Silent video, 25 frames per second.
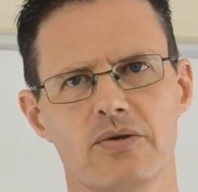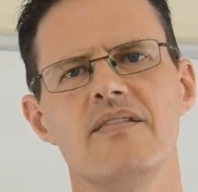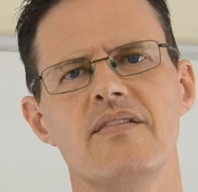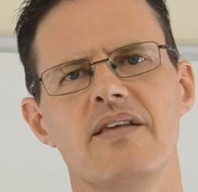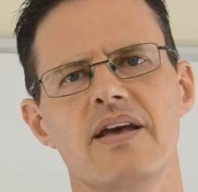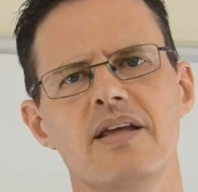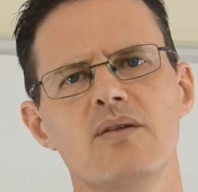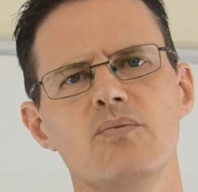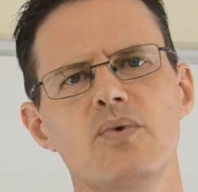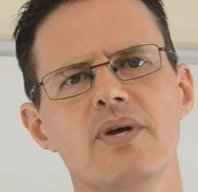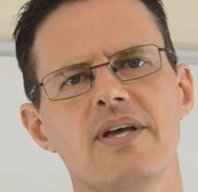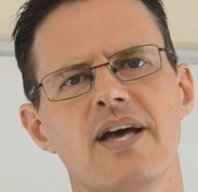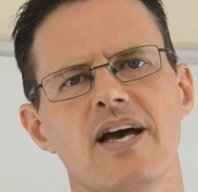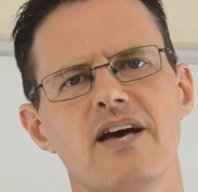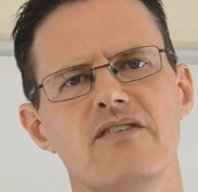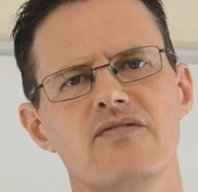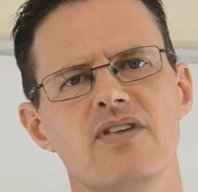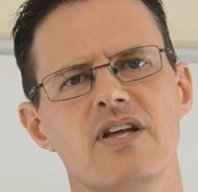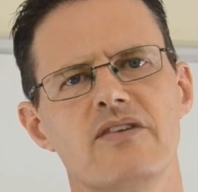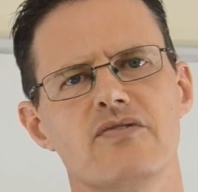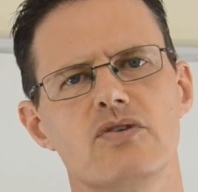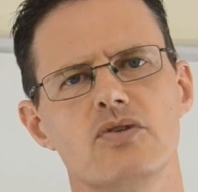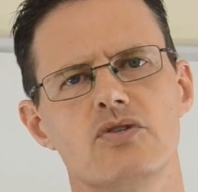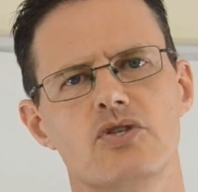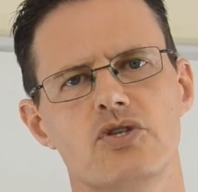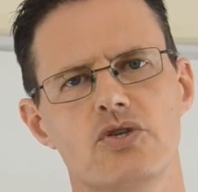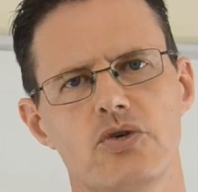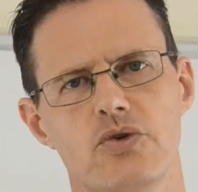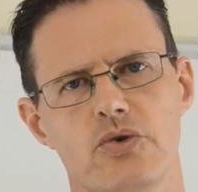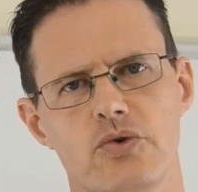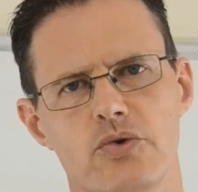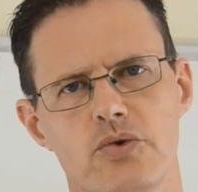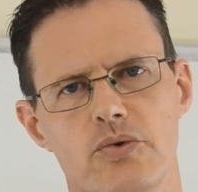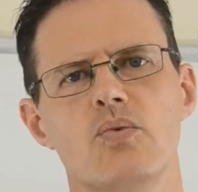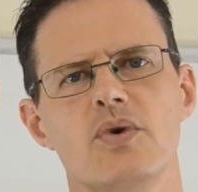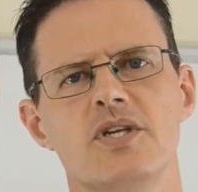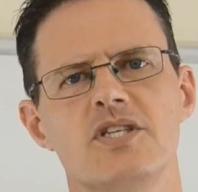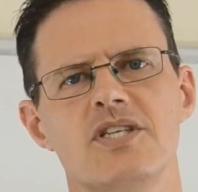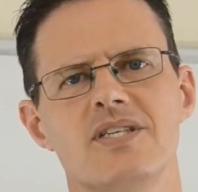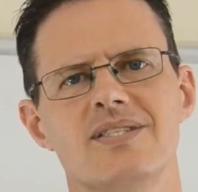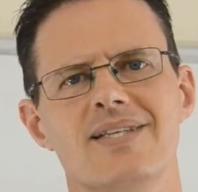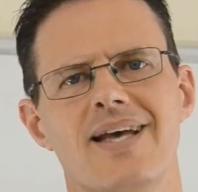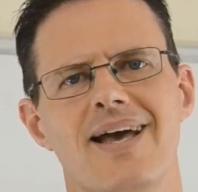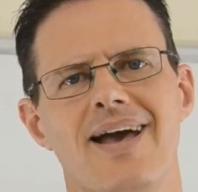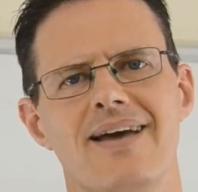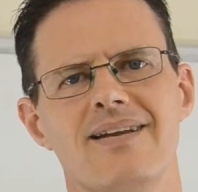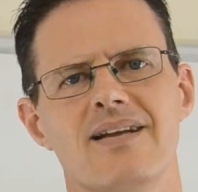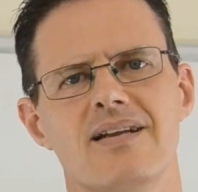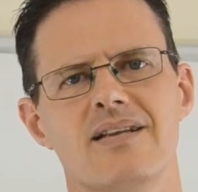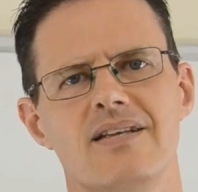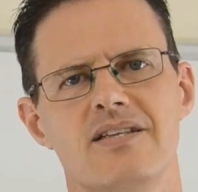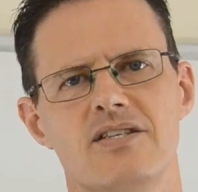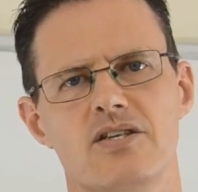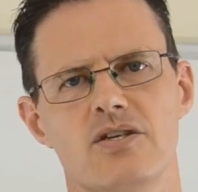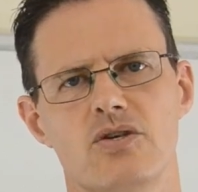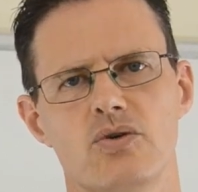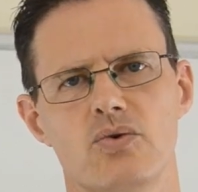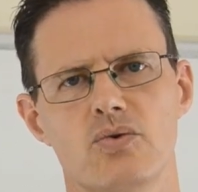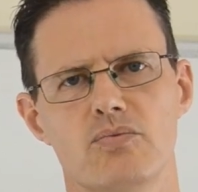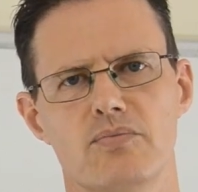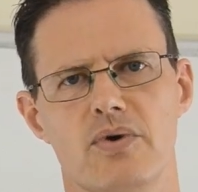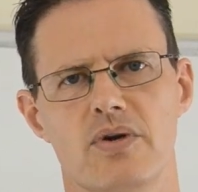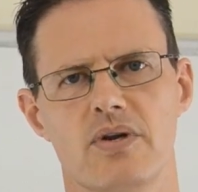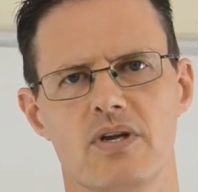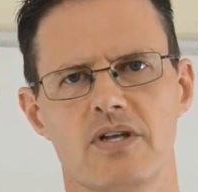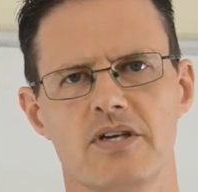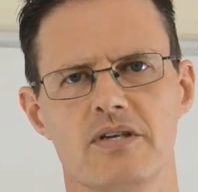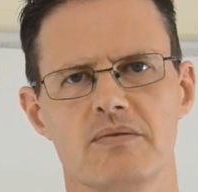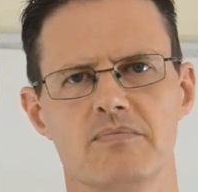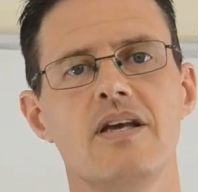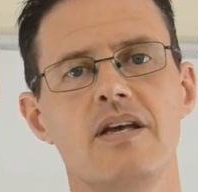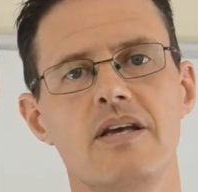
Then we have level 2, which is analytical modelling.